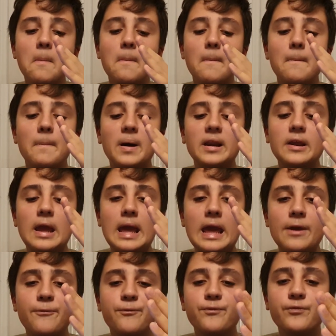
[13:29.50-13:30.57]
But
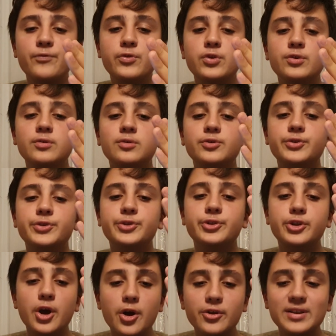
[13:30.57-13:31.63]
if you
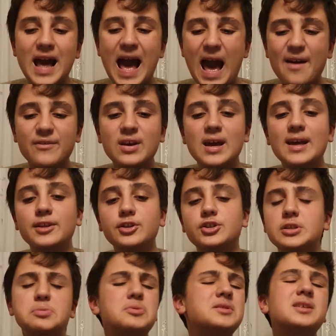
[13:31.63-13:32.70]
don't have it and you
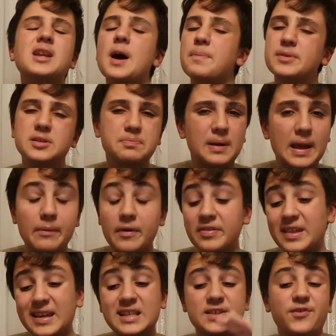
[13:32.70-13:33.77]
just want an iPad to play with,
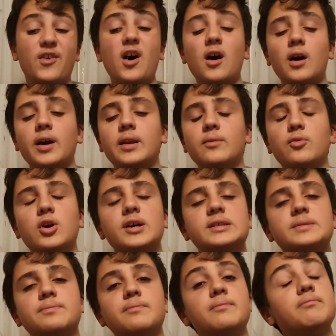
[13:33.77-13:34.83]
and it's fine, it works
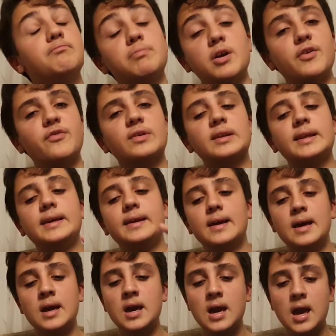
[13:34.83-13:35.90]
perfectly.
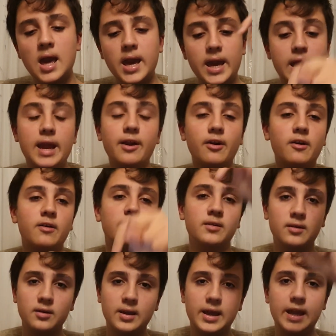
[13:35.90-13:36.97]
Air
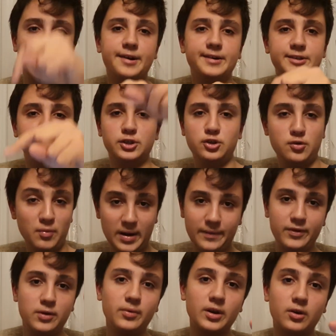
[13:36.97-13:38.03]
2, whatever
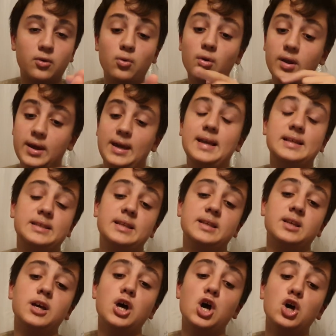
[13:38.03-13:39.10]
you want to call it, is
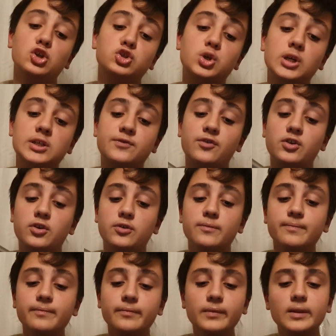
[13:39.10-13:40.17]
the choice for you.
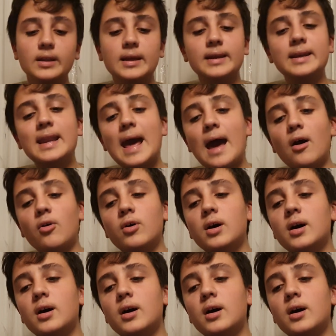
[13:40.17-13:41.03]
Now,